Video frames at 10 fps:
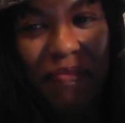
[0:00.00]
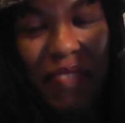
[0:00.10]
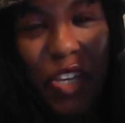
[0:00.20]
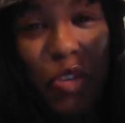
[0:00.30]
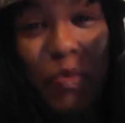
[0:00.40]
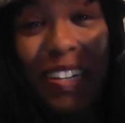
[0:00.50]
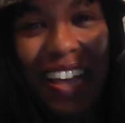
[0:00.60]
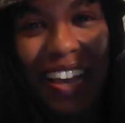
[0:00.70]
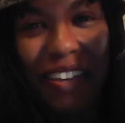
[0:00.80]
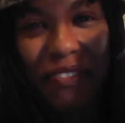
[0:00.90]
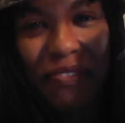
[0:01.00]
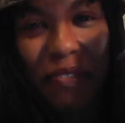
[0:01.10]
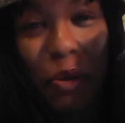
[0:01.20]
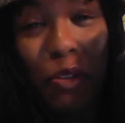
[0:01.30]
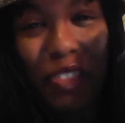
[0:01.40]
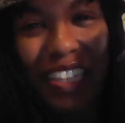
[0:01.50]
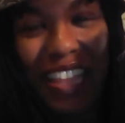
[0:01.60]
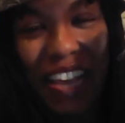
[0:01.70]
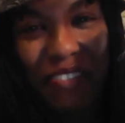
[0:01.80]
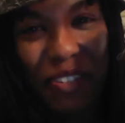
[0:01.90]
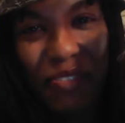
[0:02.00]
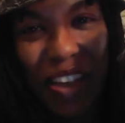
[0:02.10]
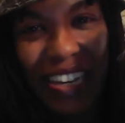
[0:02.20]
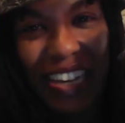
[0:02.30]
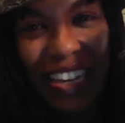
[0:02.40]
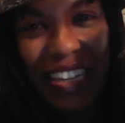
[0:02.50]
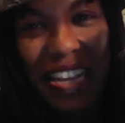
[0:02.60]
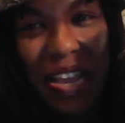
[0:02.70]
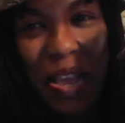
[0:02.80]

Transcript: Human life, earthly life is finite,